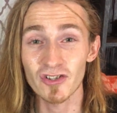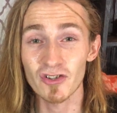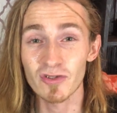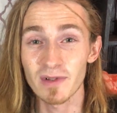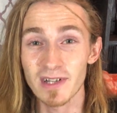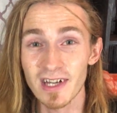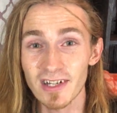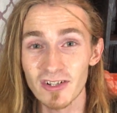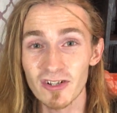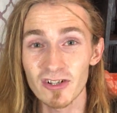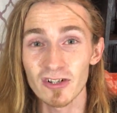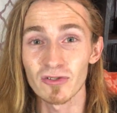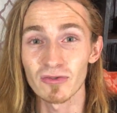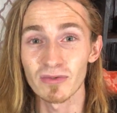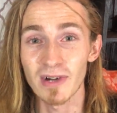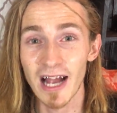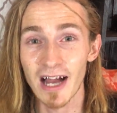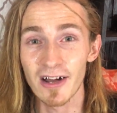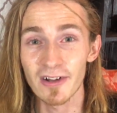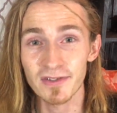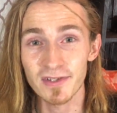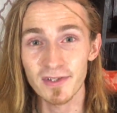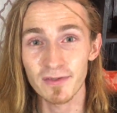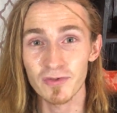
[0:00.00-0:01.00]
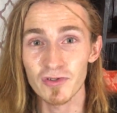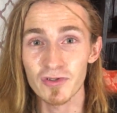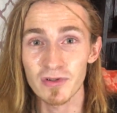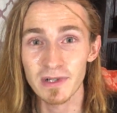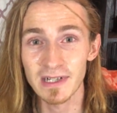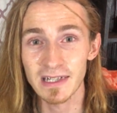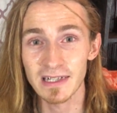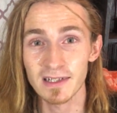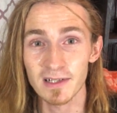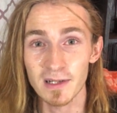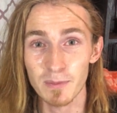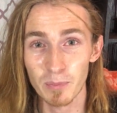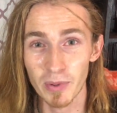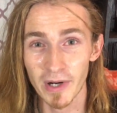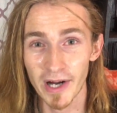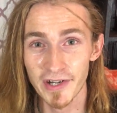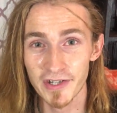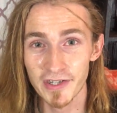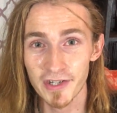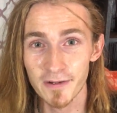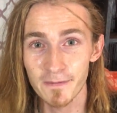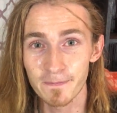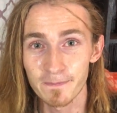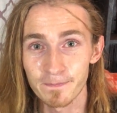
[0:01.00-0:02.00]
the traditional routes of treating
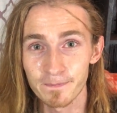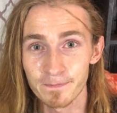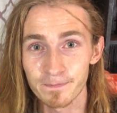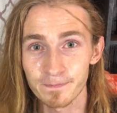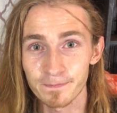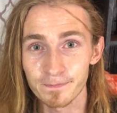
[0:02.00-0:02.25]
depression.